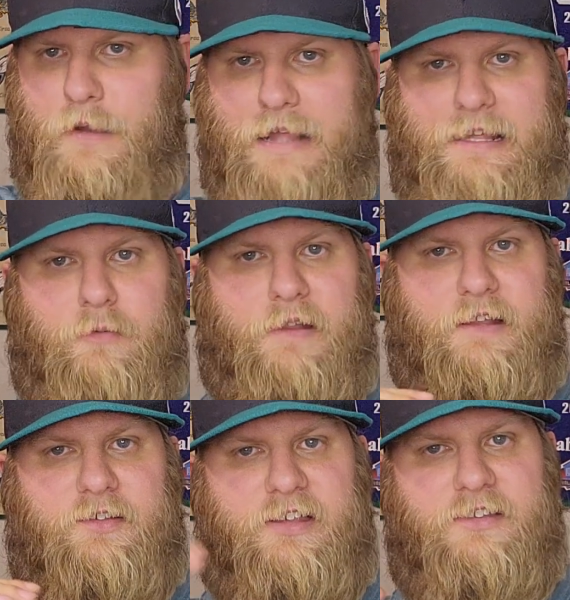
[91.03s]
I think when
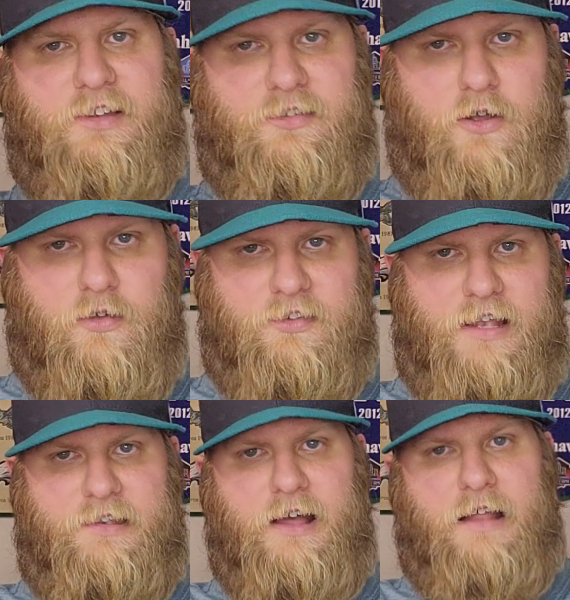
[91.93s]
the season is all
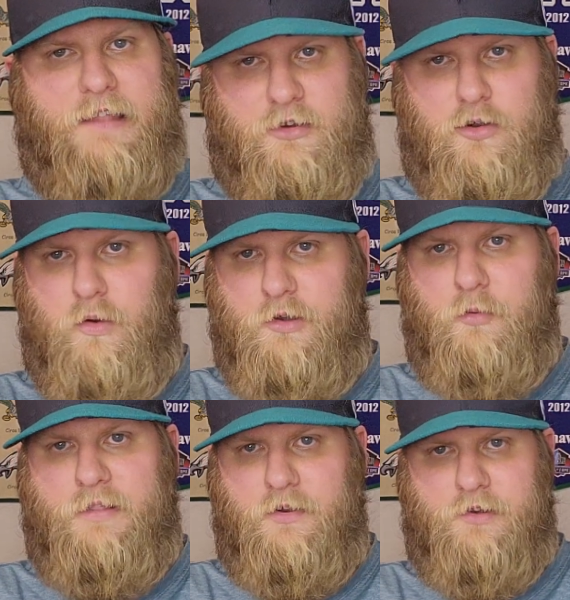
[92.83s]
said and done, they are going to
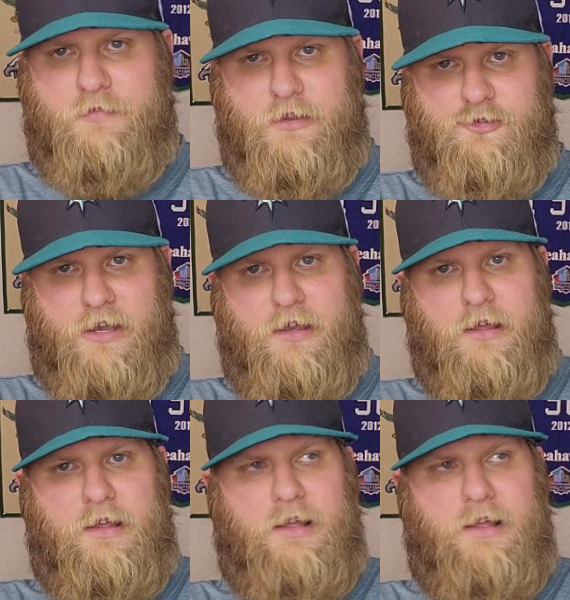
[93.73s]
win their division.